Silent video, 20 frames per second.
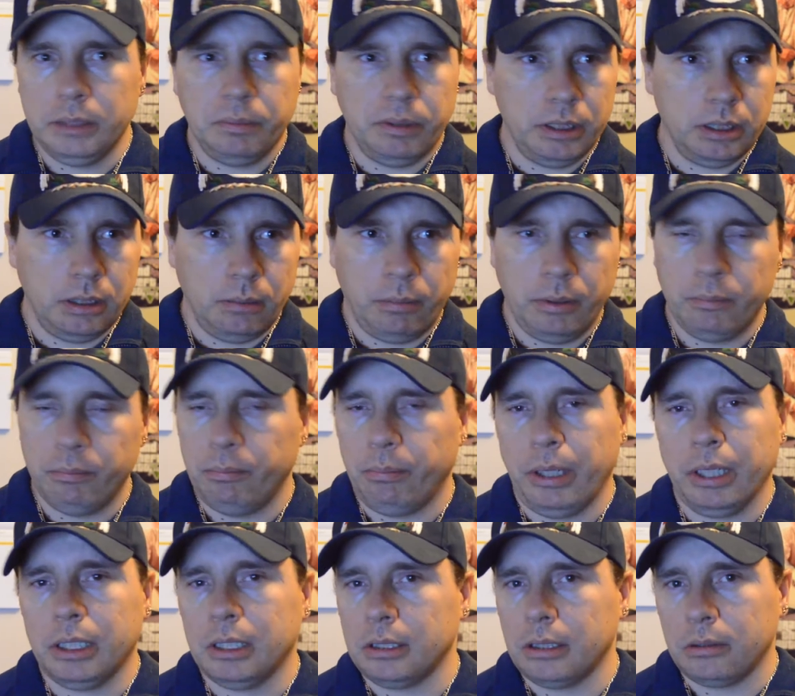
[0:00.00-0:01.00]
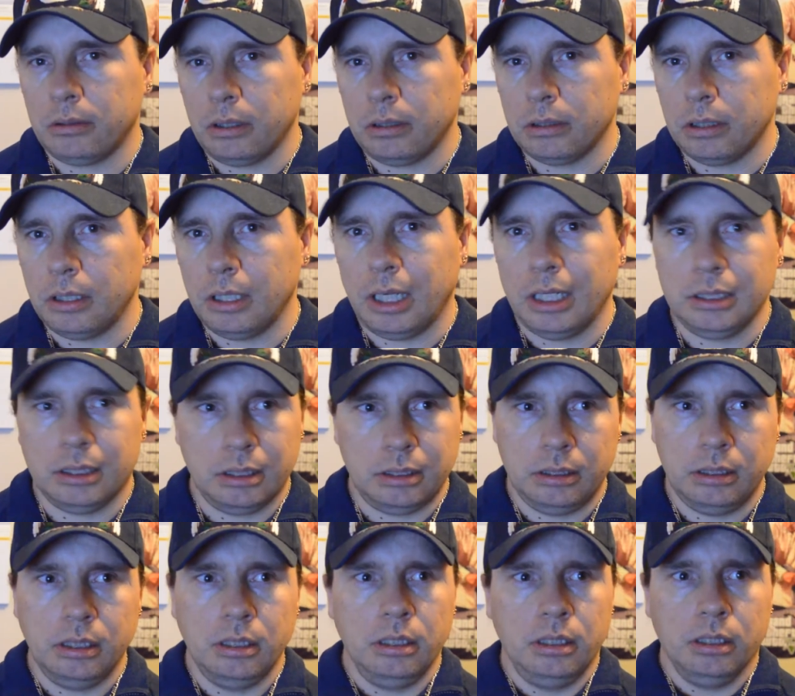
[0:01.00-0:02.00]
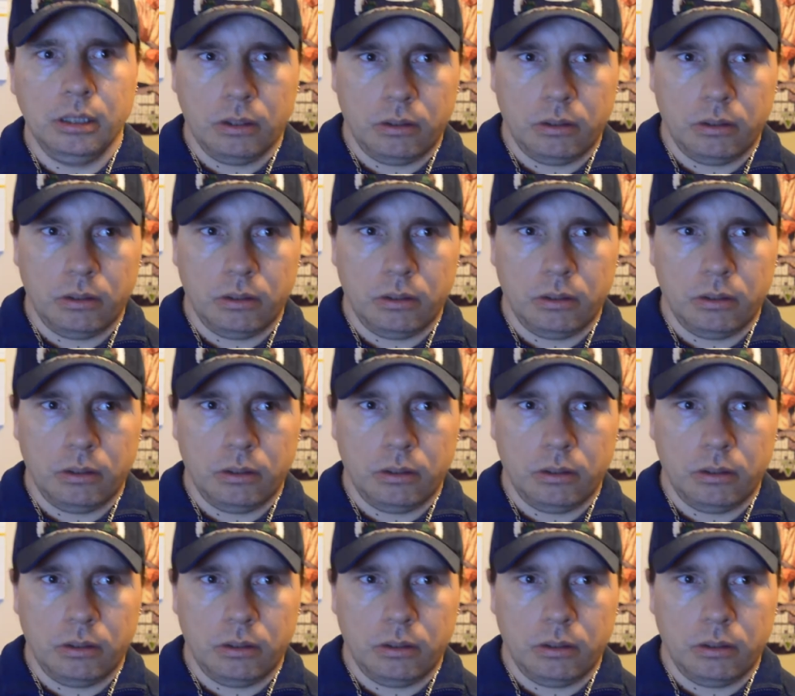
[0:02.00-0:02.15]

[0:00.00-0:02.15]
but I've been biking around a lot, and